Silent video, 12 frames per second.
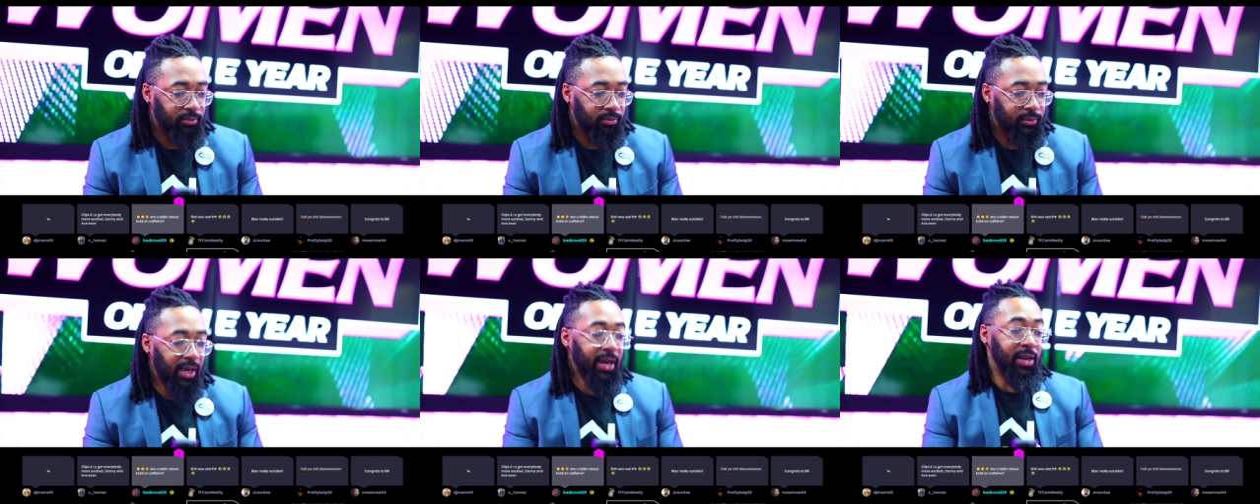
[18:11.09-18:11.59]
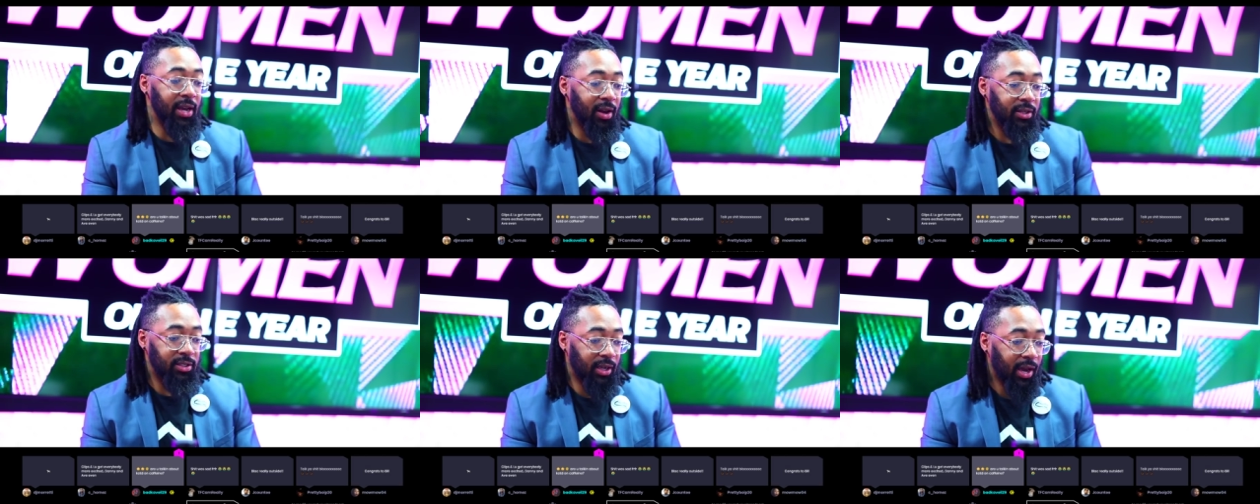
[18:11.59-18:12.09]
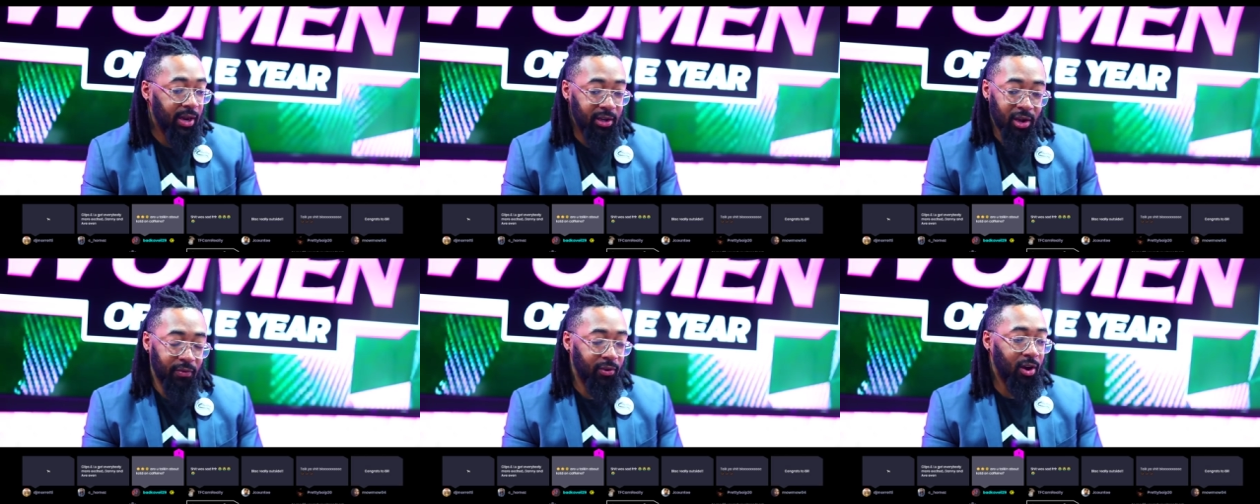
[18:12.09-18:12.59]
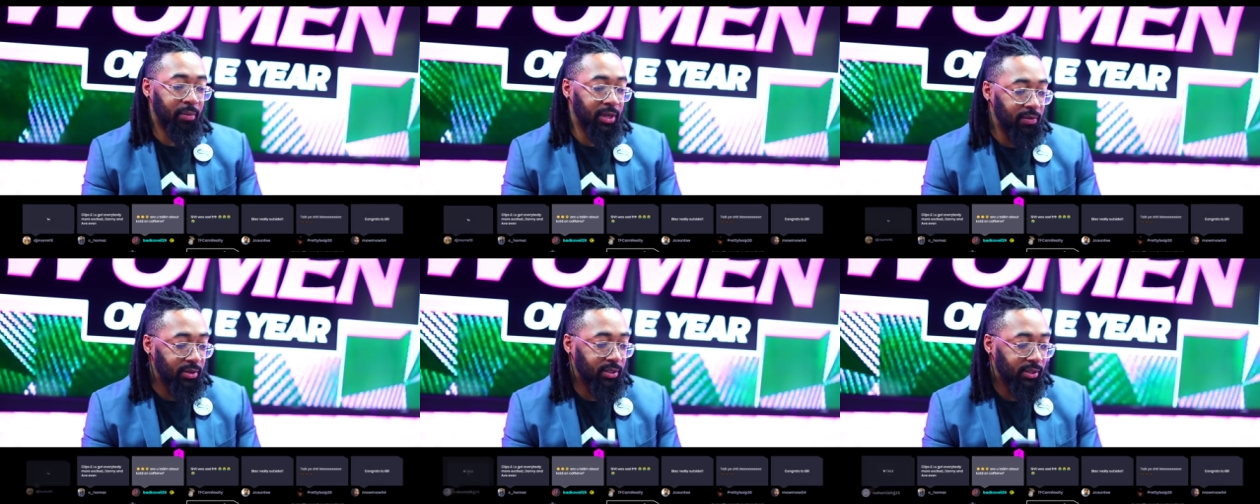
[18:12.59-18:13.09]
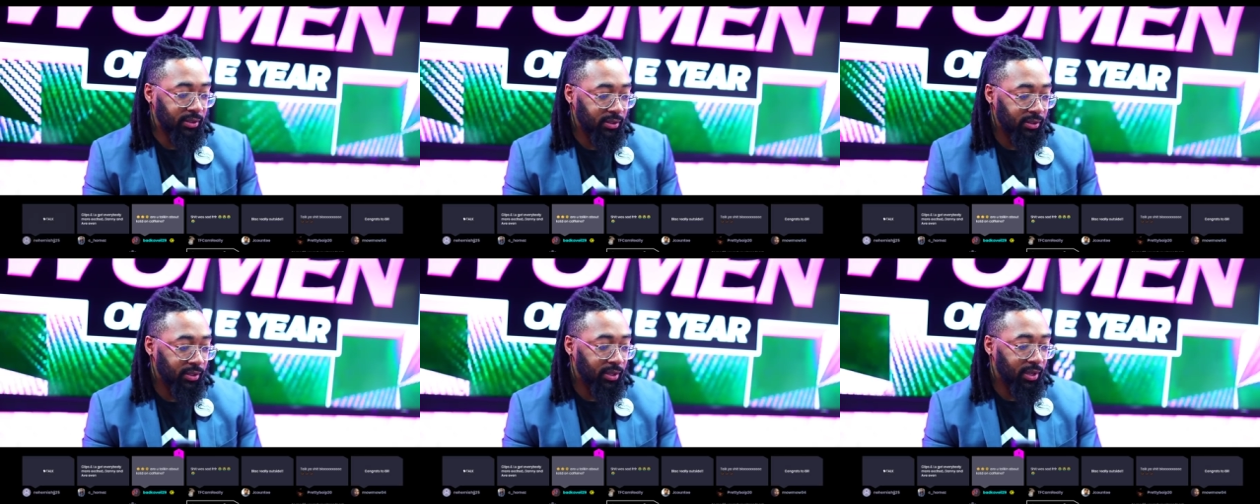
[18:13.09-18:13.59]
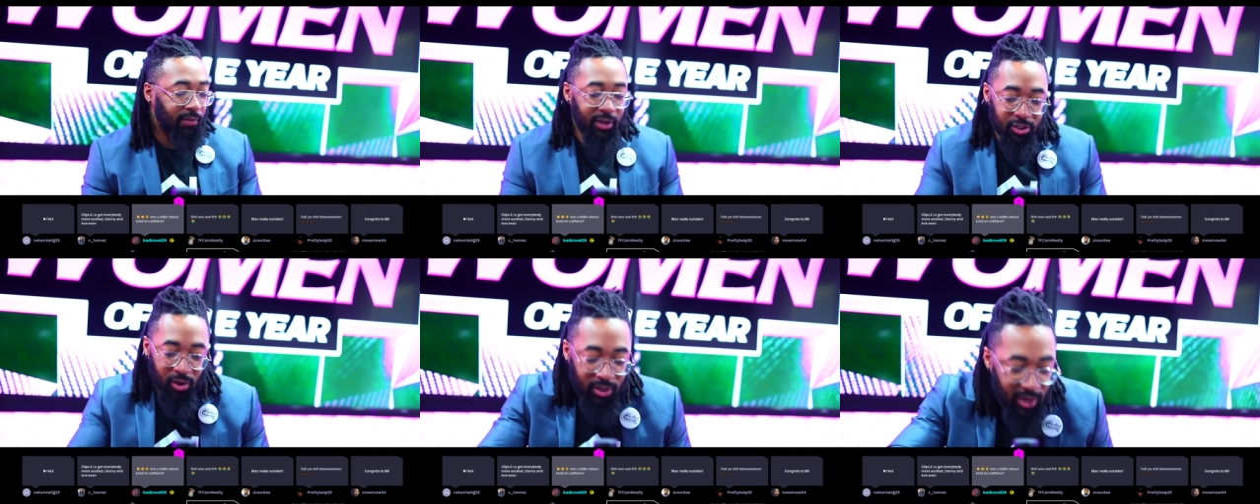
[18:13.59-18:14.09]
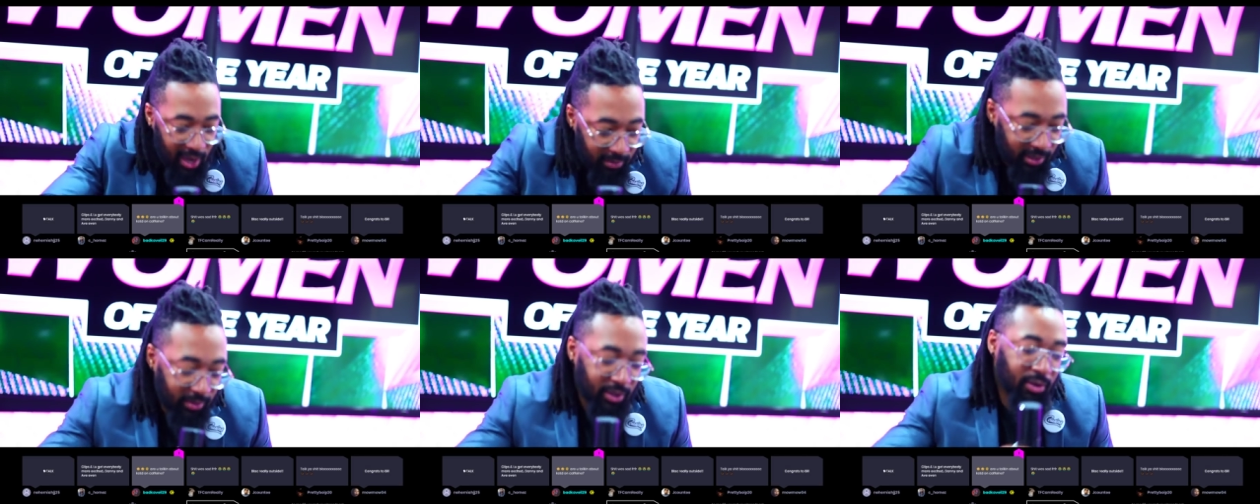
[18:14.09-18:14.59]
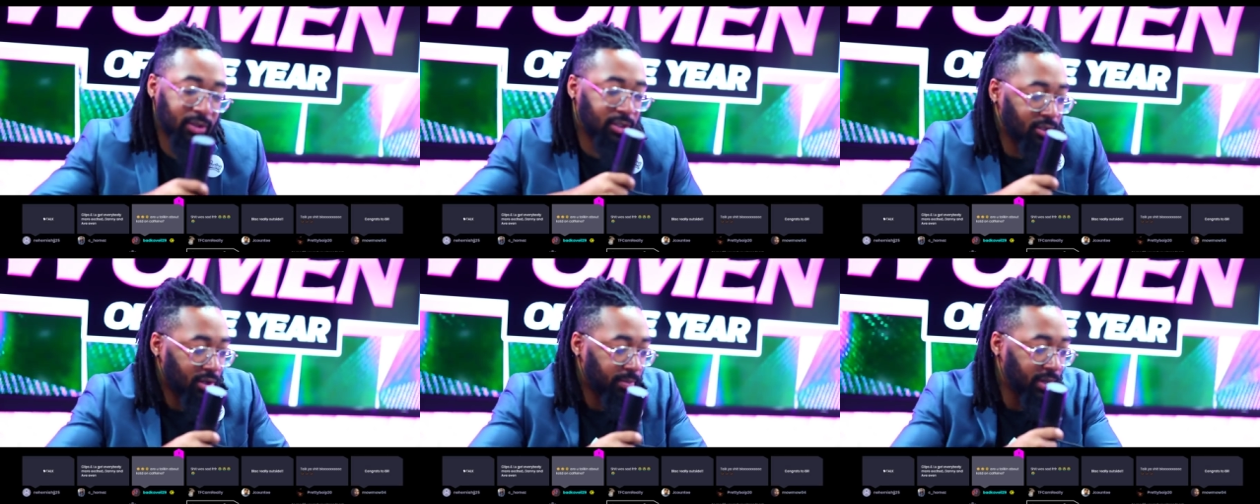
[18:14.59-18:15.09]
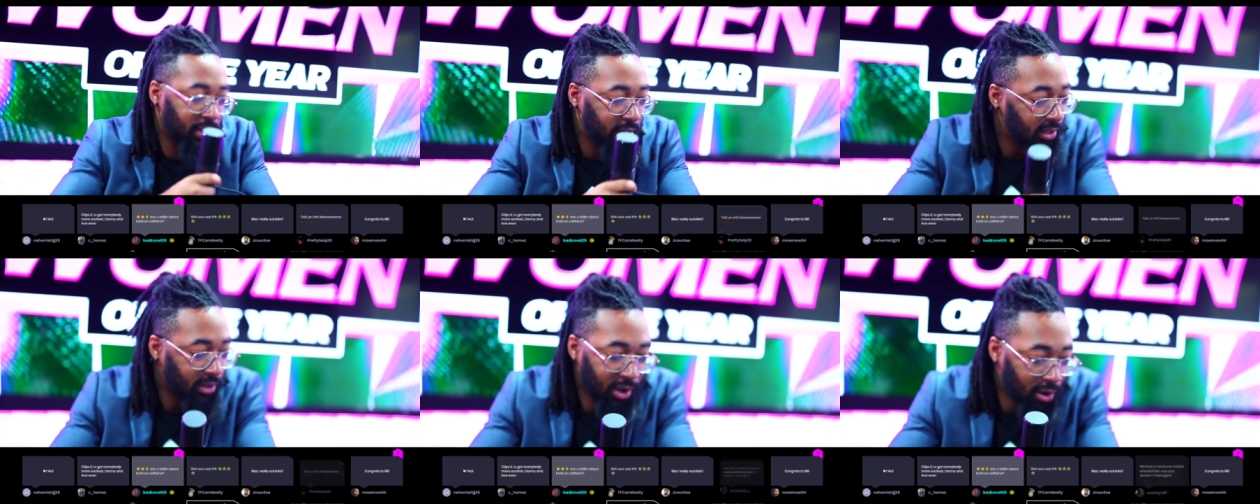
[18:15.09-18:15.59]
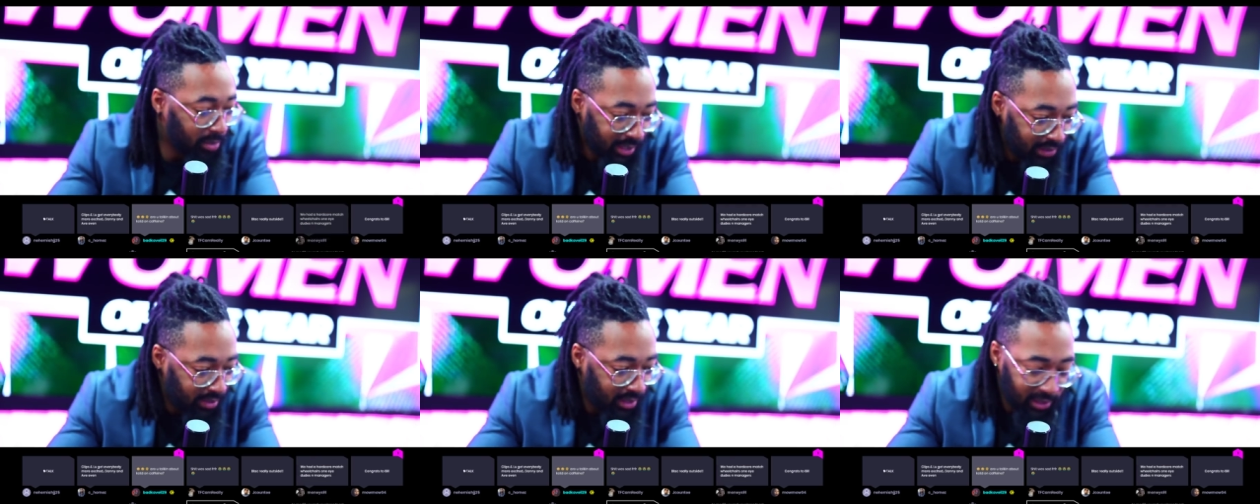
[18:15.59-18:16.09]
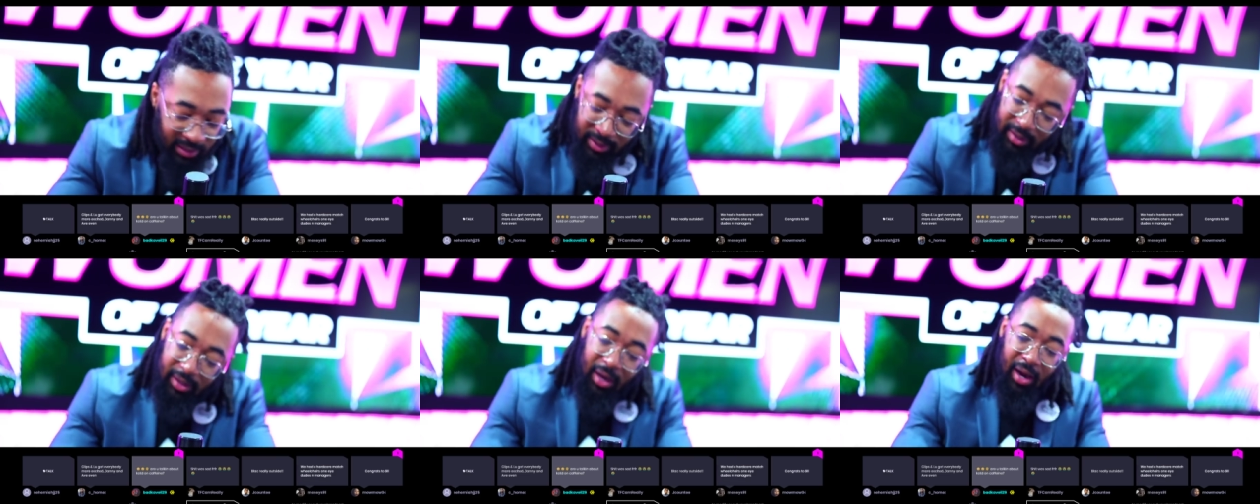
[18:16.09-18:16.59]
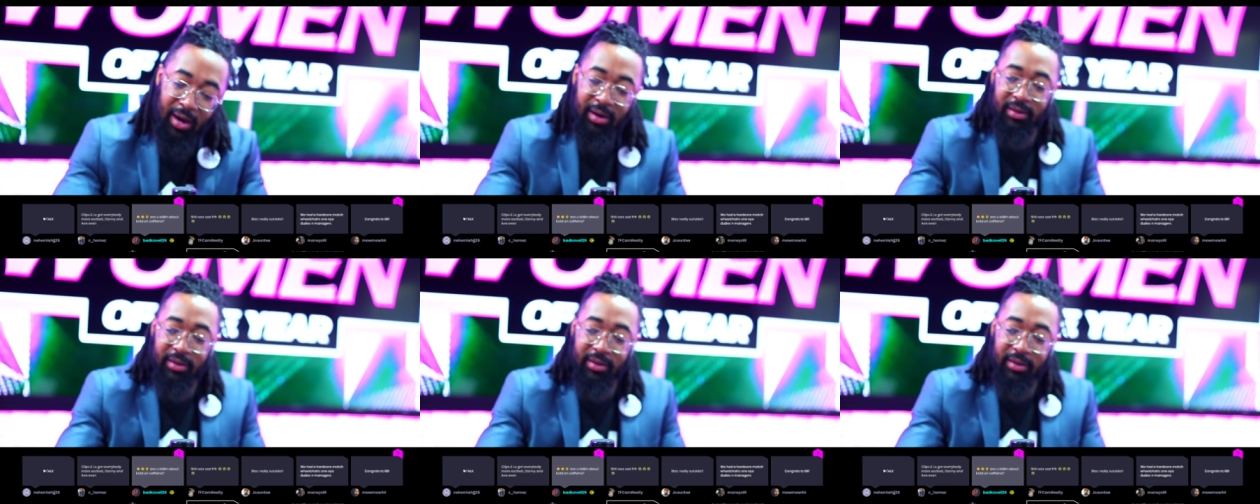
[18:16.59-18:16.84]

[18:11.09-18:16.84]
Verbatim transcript: I gotta yell this. I gotta yell for y'all. Believe it. If I talk calmly, like yo, this is gonna be. I don't believe it. All right.